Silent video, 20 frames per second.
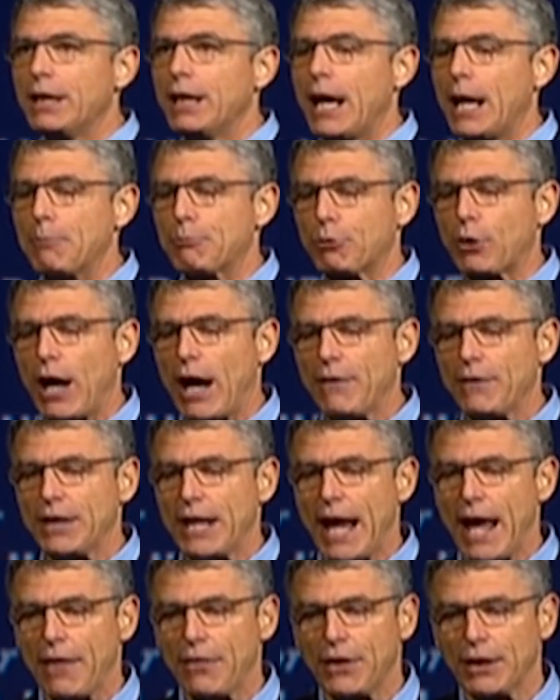and private
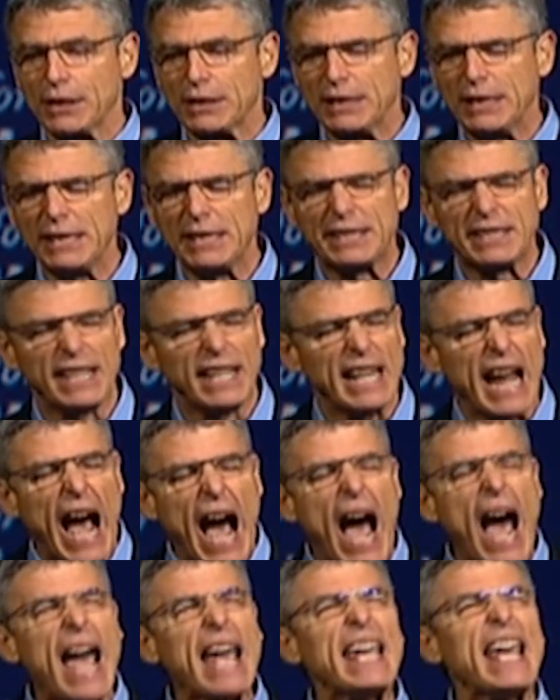ethics. He said,
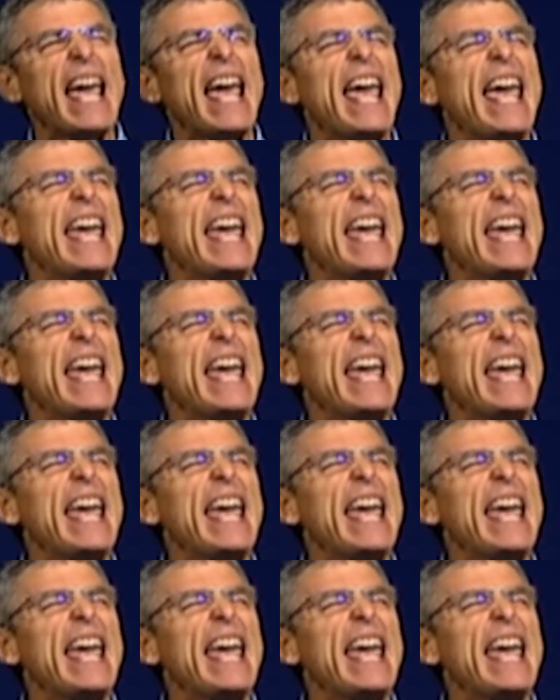I